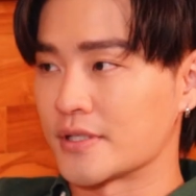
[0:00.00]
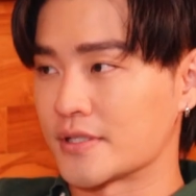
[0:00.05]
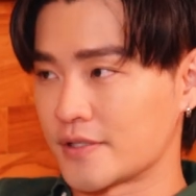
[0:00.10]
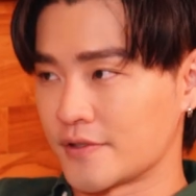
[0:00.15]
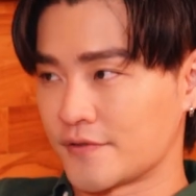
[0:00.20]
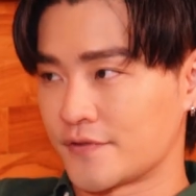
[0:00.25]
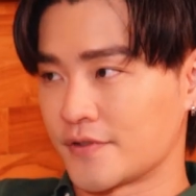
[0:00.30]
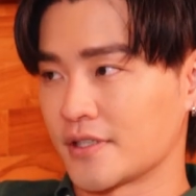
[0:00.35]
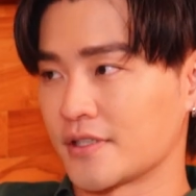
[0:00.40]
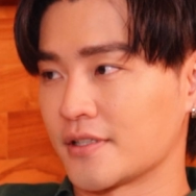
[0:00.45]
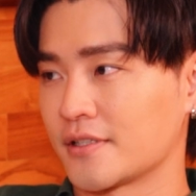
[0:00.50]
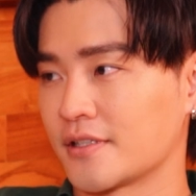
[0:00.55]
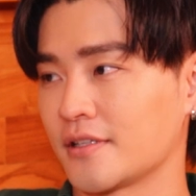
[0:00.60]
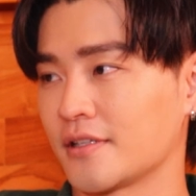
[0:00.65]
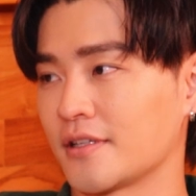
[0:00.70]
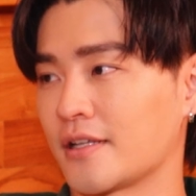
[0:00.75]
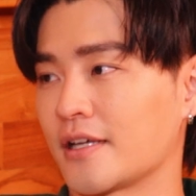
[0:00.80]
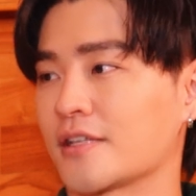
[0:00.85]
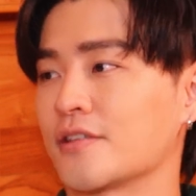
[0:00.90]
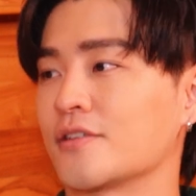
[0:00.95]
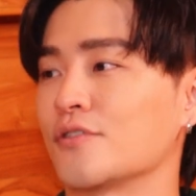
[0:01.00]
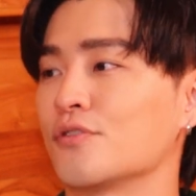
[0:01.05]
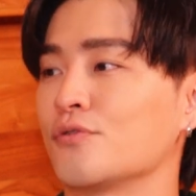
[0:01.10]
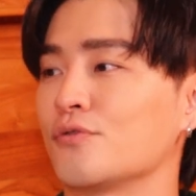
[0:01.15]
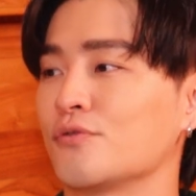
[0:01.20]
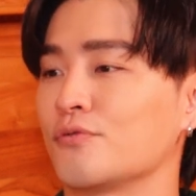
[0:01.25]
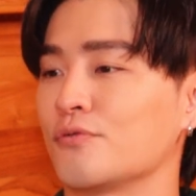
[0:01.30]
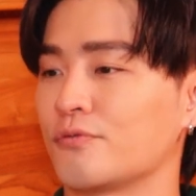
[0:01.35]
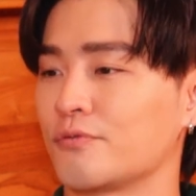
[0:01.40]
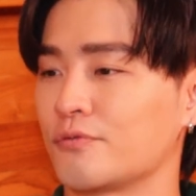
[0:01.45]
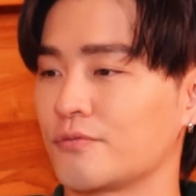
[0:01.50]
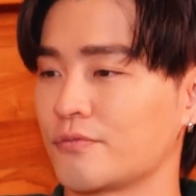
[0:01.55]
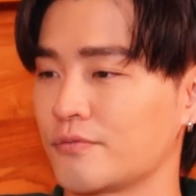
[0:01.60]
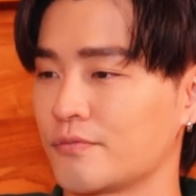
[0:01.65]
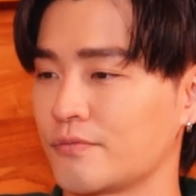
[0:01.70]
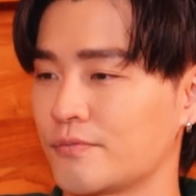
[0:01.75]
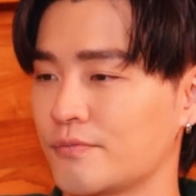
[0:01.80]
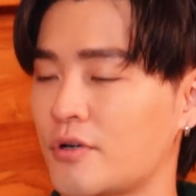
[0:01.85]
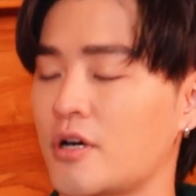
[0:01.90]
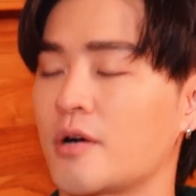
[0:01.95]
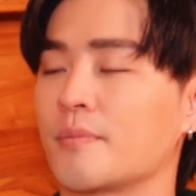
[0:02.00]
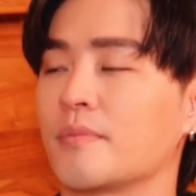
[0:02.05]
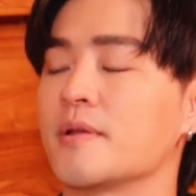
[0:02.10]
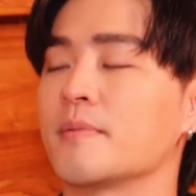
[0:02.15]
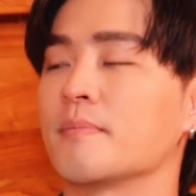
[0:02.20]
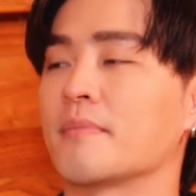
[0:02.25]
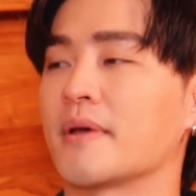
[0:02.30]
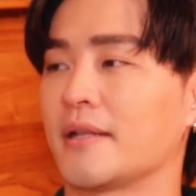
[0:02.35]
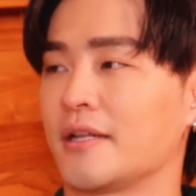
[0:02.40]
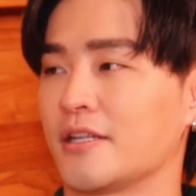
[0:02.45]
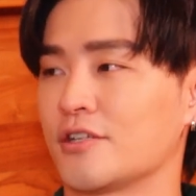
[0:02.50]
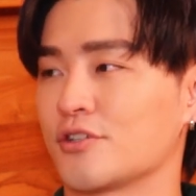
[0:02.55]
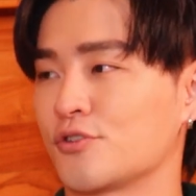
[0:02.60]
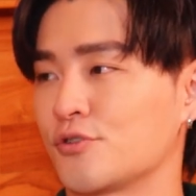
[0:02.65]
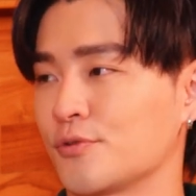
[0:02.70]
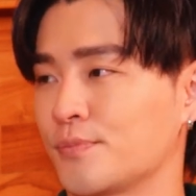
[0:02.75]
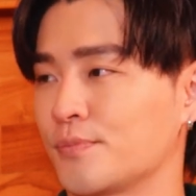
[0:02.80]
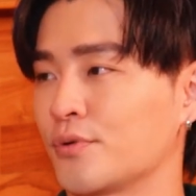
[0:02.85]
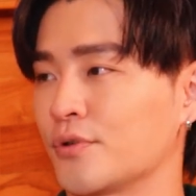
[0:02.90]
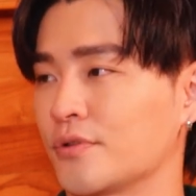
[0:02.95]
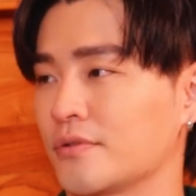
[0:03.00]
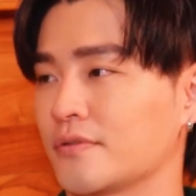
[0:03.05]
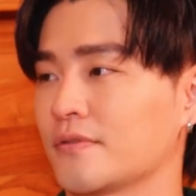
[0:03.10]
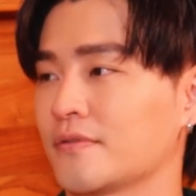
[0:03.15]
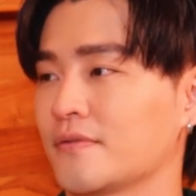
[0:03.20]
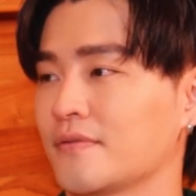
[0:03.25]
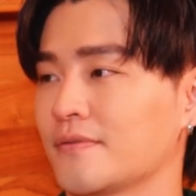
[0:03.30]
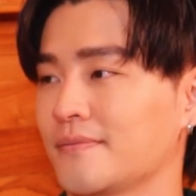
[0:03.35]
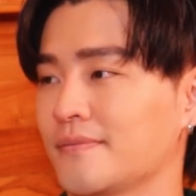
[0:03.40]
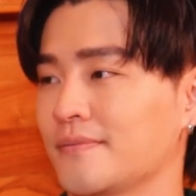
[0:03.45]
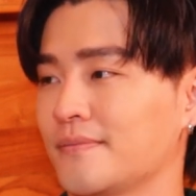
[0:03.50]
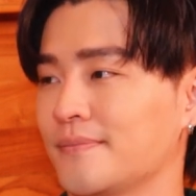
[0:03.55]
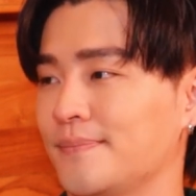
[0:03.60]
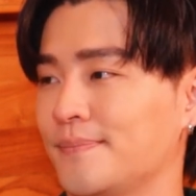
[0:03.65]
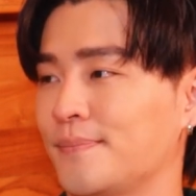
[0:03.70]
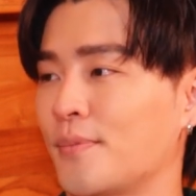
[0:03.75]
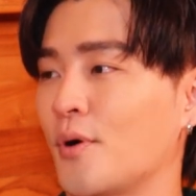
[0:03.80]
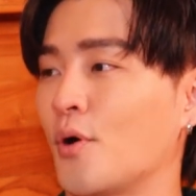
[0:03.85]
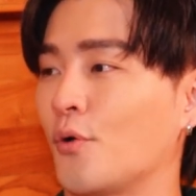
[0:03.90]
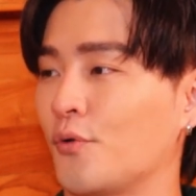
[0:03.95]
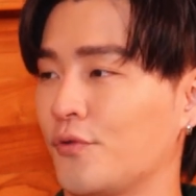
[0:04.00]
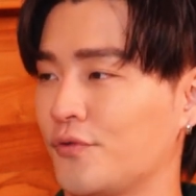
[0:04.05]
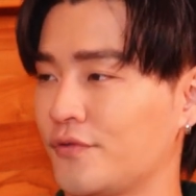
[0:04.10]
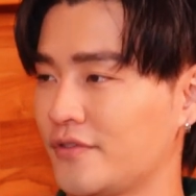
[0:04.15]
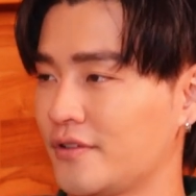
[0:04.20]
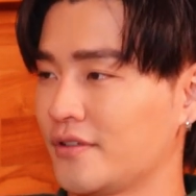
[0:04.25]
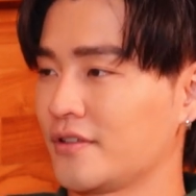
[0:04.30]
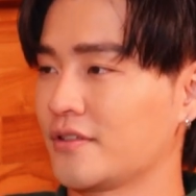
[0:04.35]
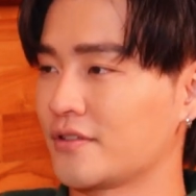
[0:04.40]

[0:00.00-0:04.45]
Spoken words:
it's different. Like you probably managed to put both